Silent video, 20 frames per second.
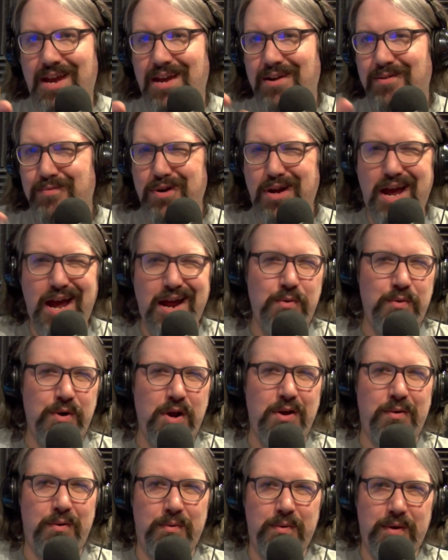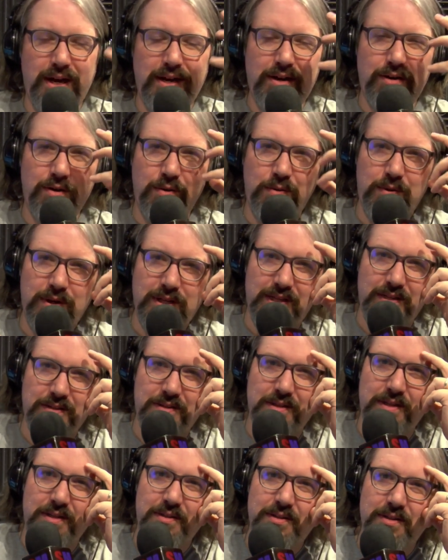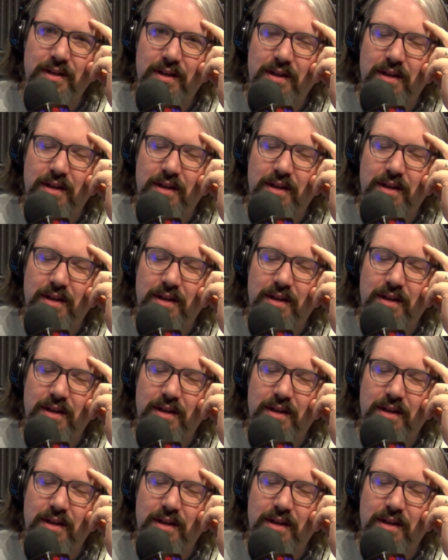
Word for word: I don't I don't know. I don't know what this is.